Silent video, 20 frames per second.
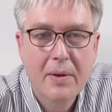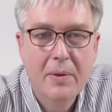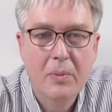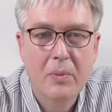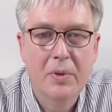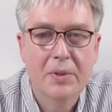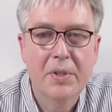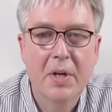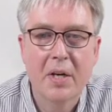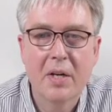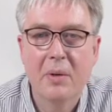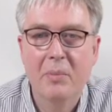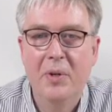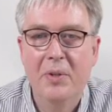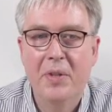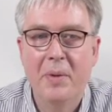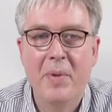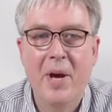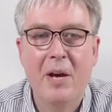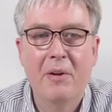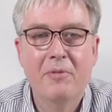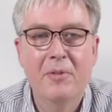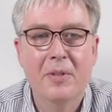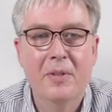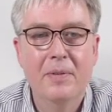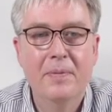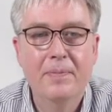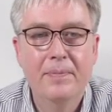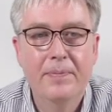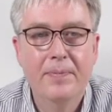We'll talk about them
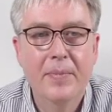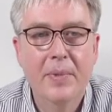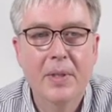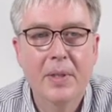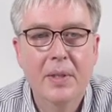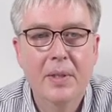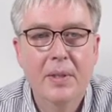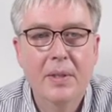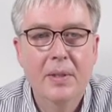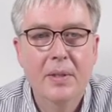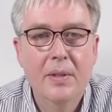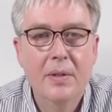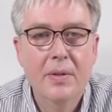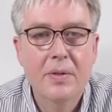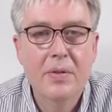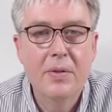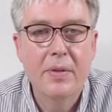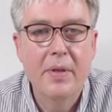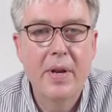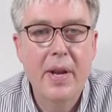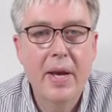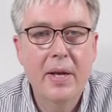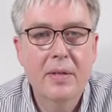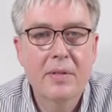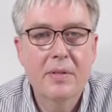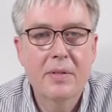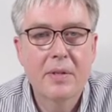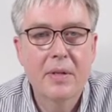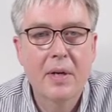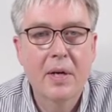after. So the
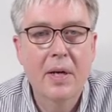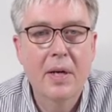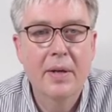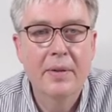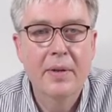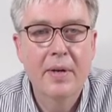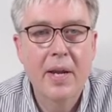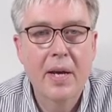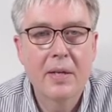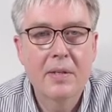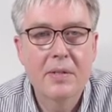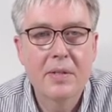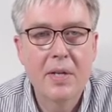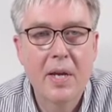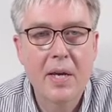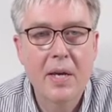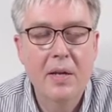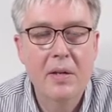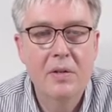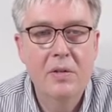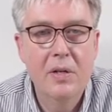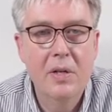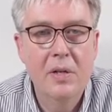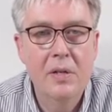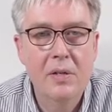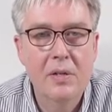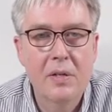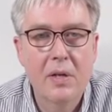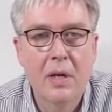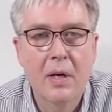next, uh, the next stage
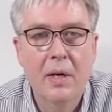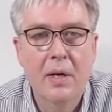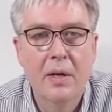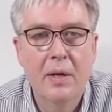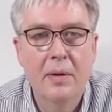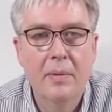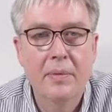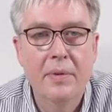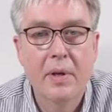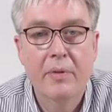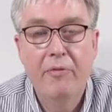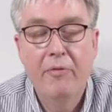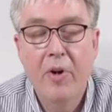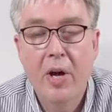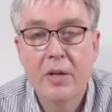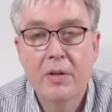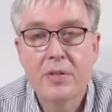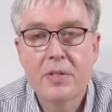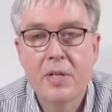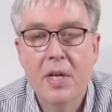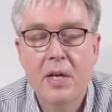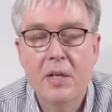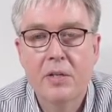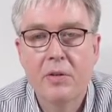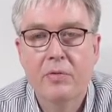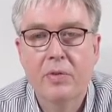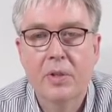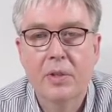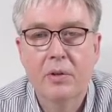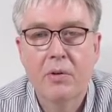is, uh, the final stage
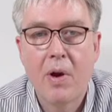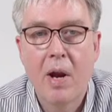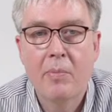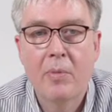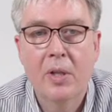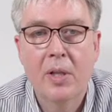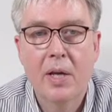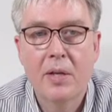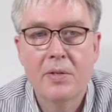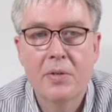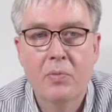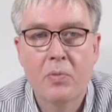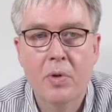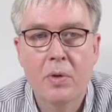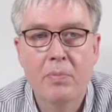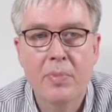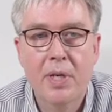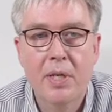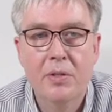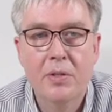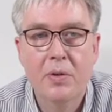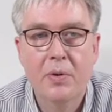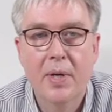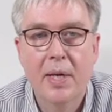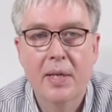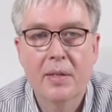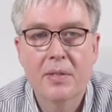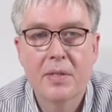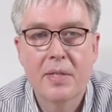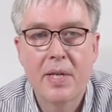of a grammar lesson would be to
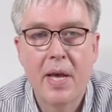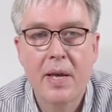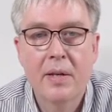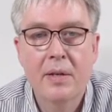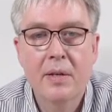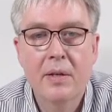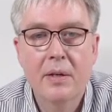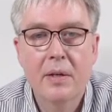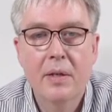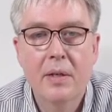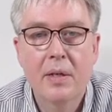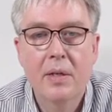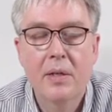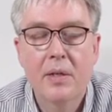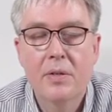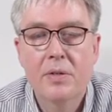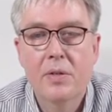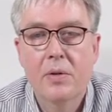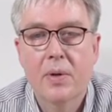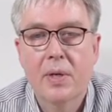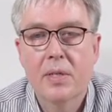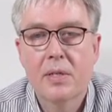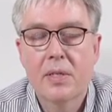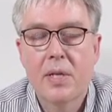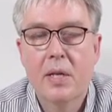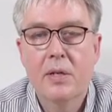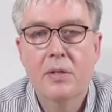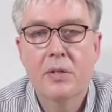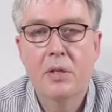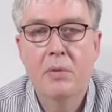extend. So
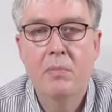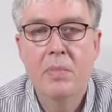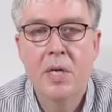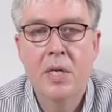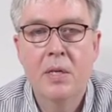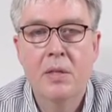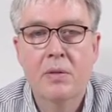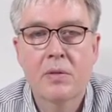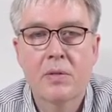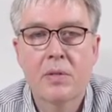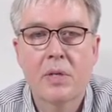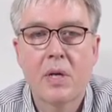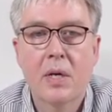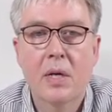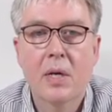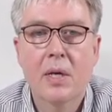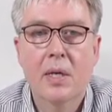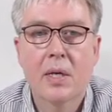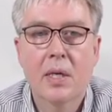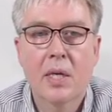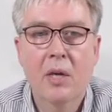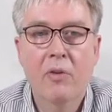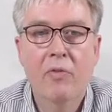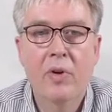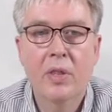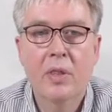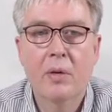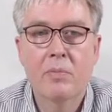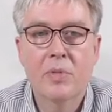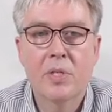extension means
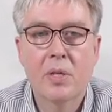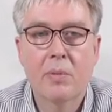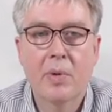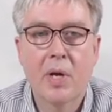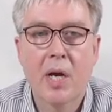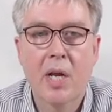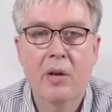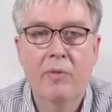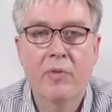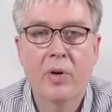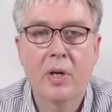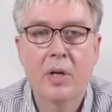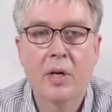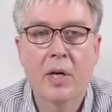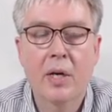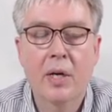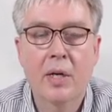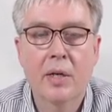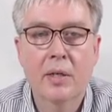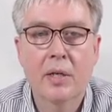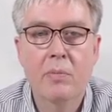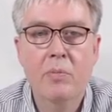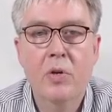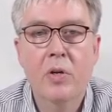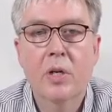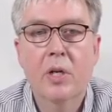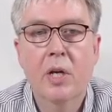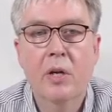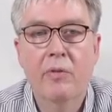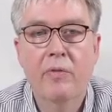giving them some kind of uh,
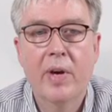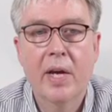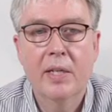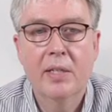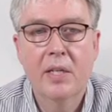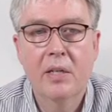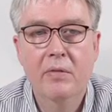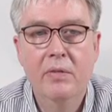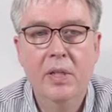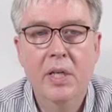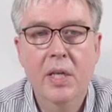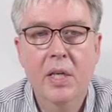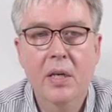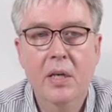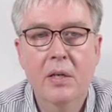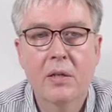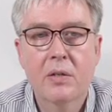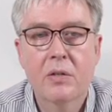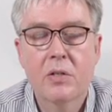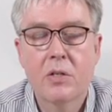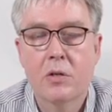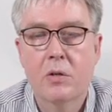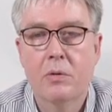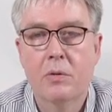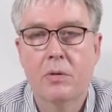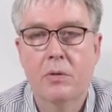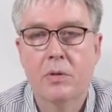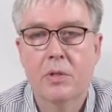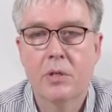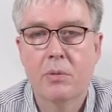communicative activity
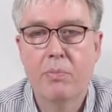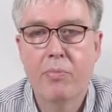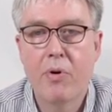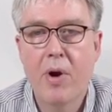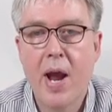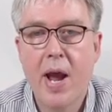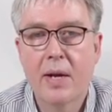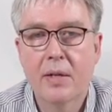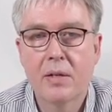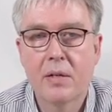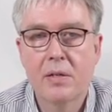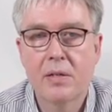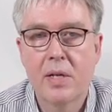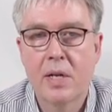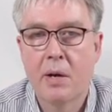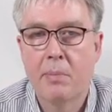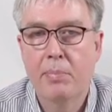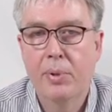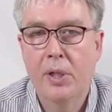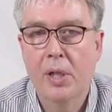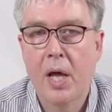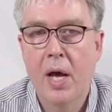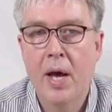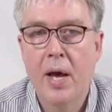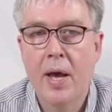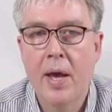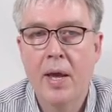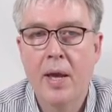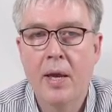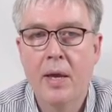to, to practice and
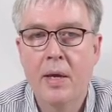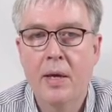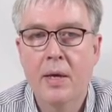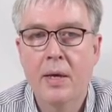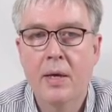apply